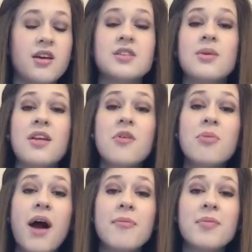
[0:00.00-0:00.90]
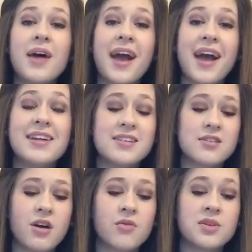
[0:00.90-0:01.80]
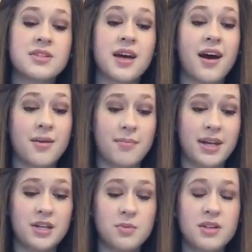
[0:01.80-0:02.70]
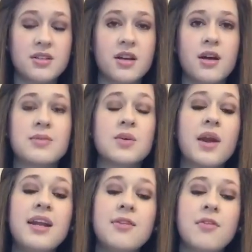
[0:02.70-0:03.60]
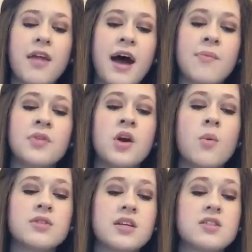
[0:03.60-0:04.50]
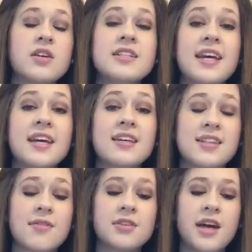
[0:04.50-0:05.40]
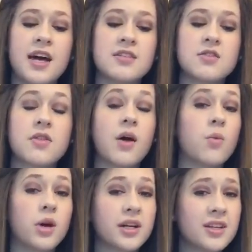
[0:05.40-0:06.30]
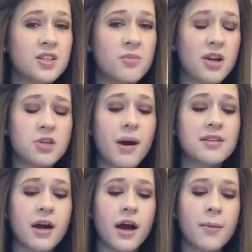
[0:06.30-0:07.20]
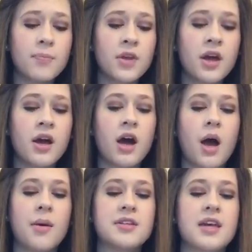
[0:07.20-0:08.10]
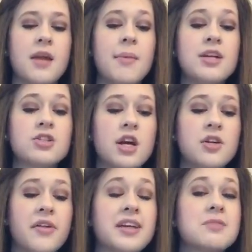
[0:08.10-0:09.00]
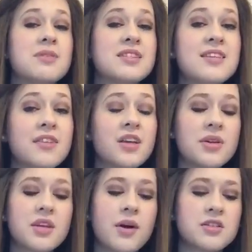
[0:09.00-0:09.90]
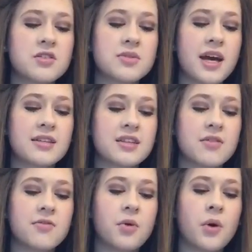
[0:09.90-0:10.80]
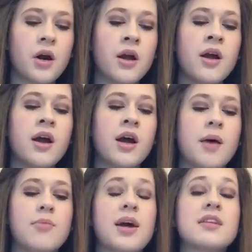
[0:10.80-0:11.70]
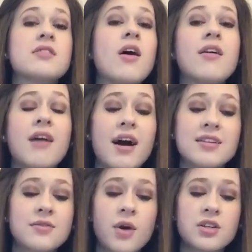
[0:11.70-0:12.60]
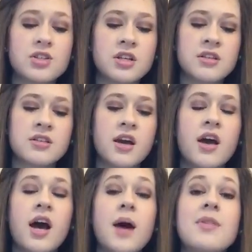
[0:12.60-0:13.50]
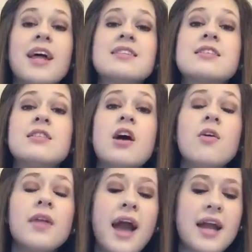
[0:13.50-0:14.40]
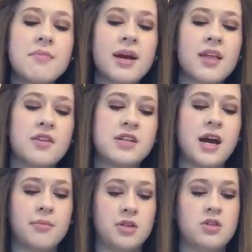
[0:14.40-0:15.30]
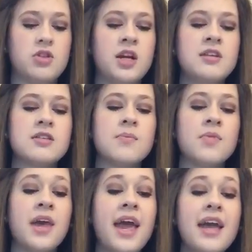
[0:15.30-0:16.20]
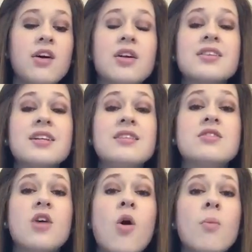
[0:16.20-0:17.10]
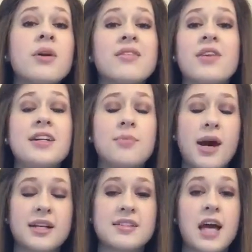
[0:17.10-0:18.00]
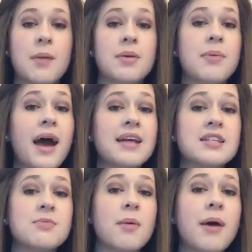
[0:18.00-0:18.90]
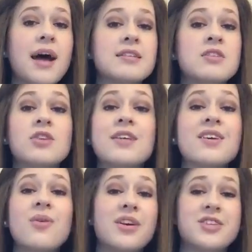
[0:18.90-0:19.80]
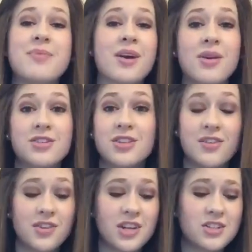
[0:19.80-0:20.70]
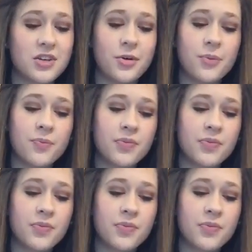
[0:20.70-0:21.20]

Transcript: So another problem that I had to solve was time management. So what I did for that was I started taking several tests without worrying too much about time. I just kind of made sure I knew specifically what the questions was asking for, practiced all kinds of questions, and then I slowly added back in the time constraints. And honestly, don't be afraid to practice timing passage by passage or even question by question if you need to.